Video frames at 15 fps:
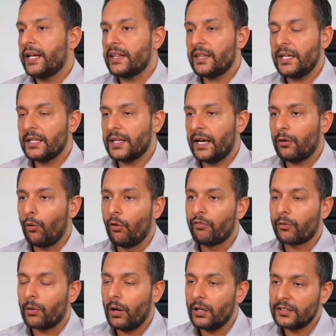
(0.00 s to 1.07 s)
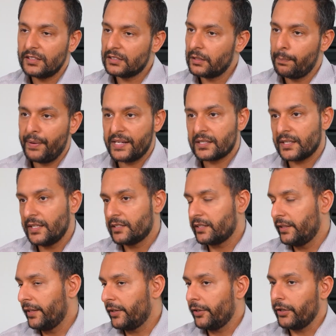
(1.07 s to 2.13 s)
I think that overall, this is the best case
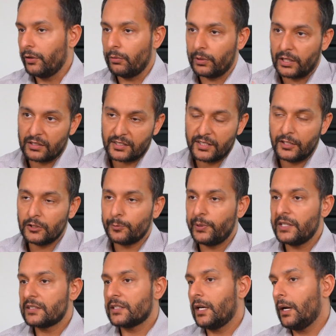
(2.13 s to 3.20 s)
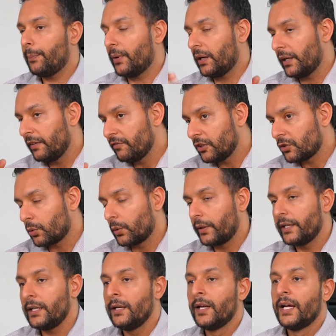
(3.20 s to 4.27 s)
scenario where our sales picks up, our
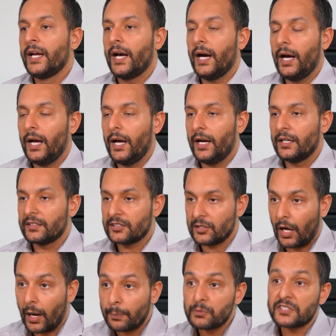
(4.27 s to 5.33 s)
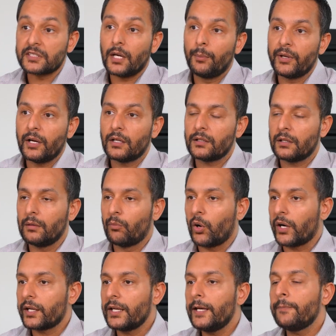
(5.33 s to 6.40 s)
inventory stops coming onto the
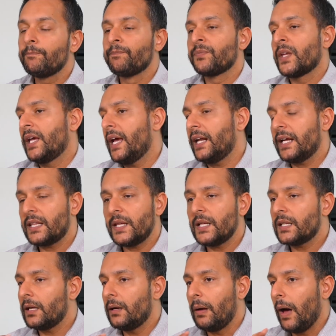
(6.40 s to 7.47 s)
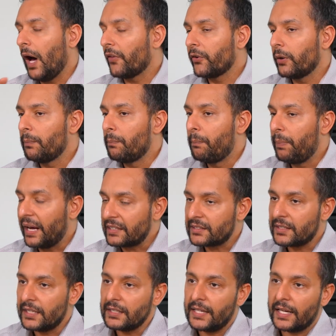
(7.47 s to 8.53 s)
market. And I think the other best
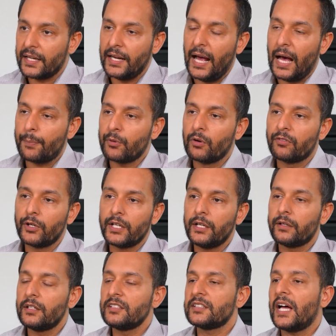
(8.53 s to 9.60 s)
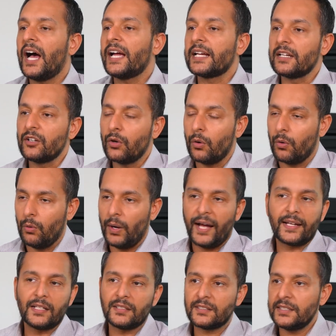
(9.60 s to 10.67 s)
thing that can happen over here is I
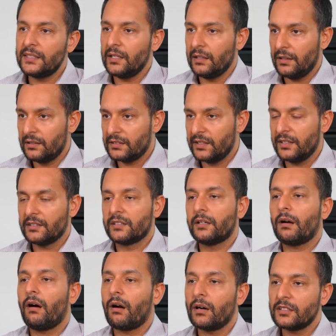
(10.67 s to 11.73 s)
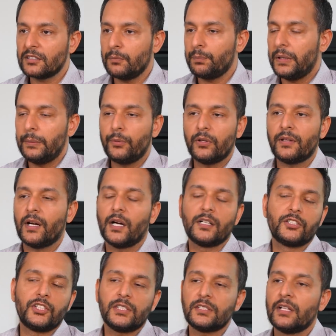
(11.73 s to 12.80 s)
can see the listings. There are some people that are
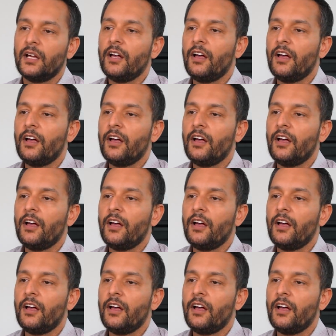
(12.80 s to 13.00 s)
just